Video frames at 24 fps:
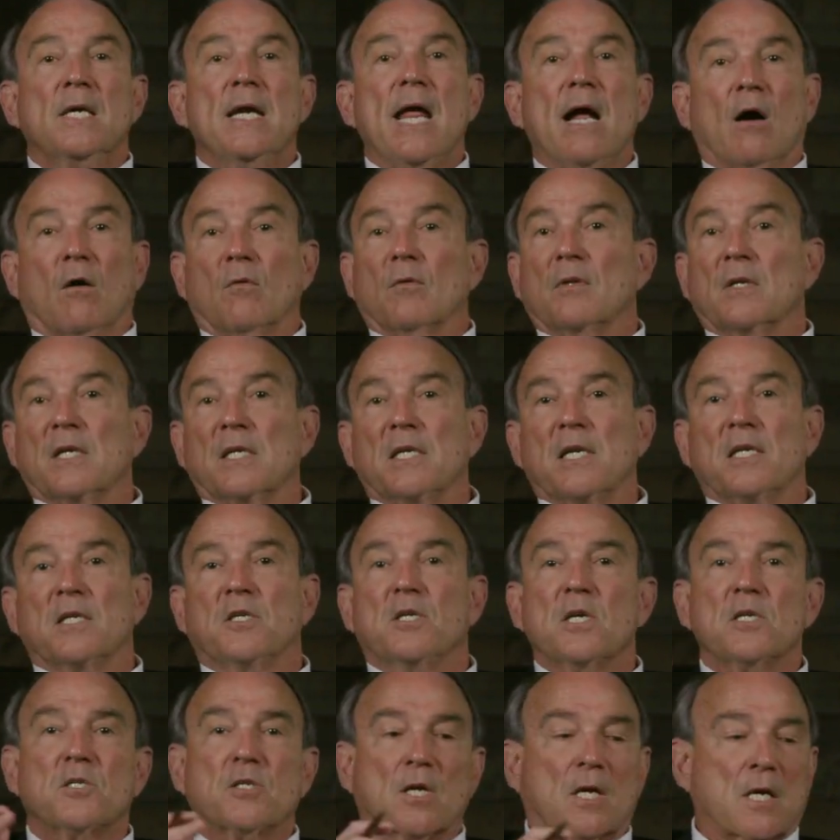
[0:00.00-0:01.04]
Now,
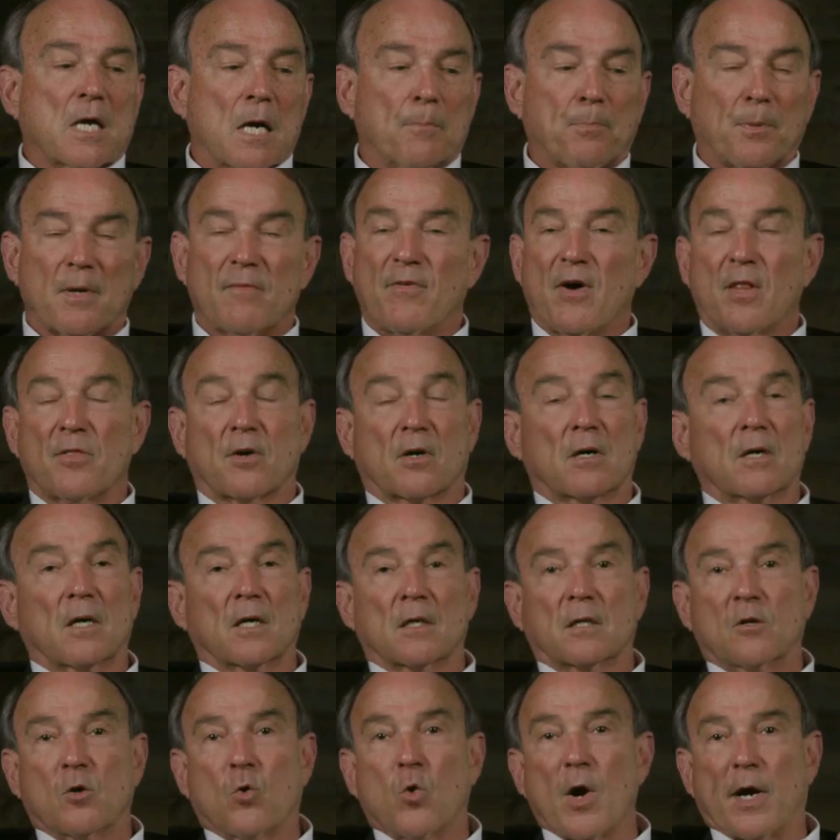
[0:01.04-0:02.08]
just a couple of
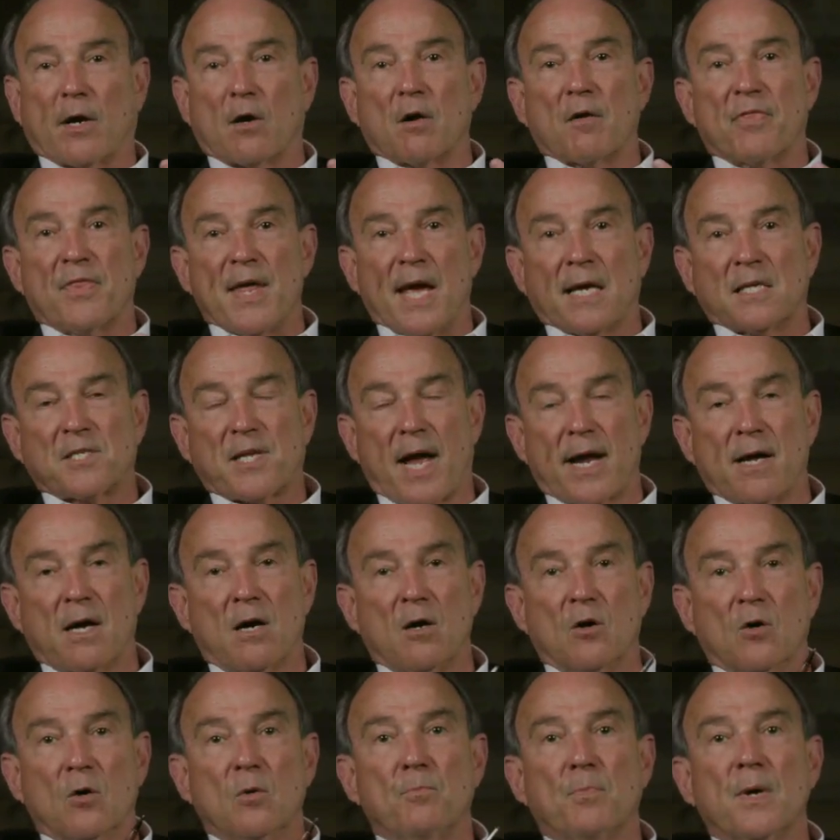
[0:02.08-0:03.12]
other quicker things, I
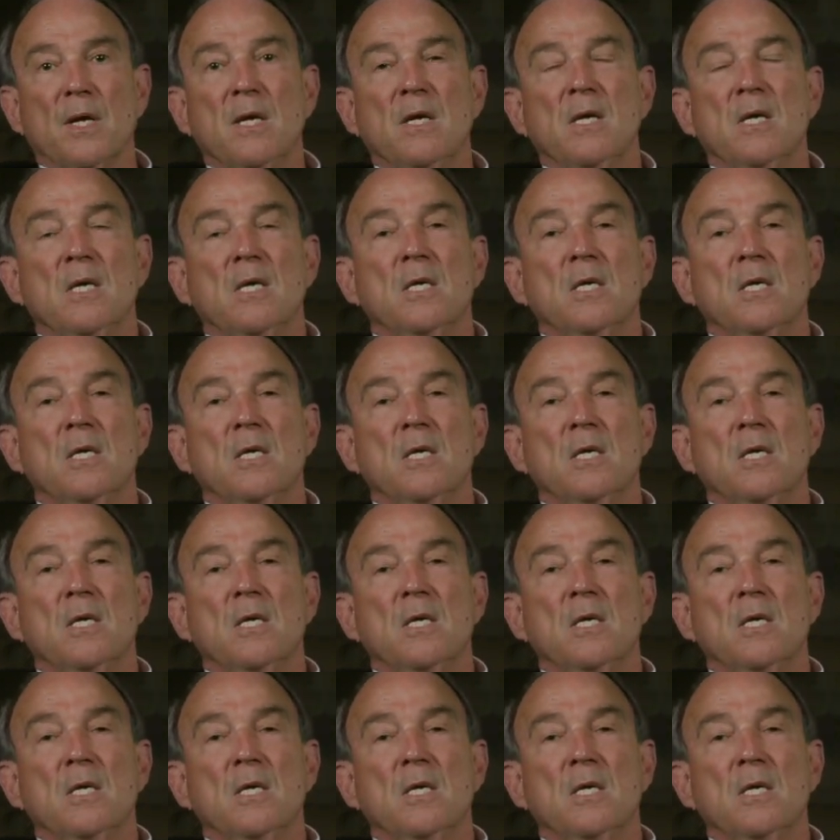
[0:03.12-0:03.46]
hope.